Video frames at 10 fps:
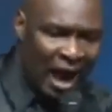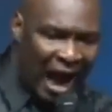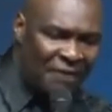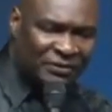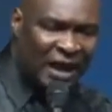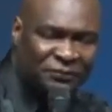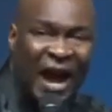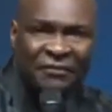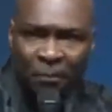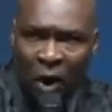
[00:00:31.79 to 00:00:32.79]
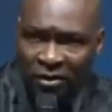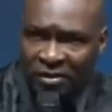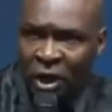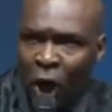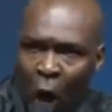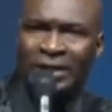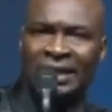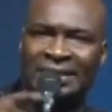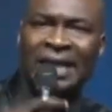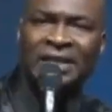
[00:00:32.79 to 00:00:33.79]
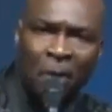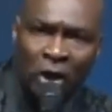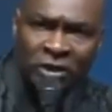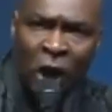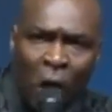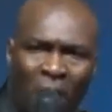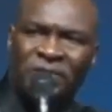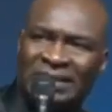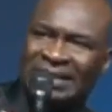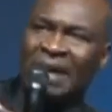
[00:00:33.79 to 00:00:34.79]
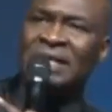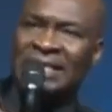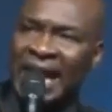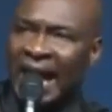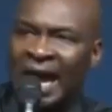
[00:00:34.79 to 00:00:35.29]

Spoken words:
after 5 months, on the 6th month of the 7th year,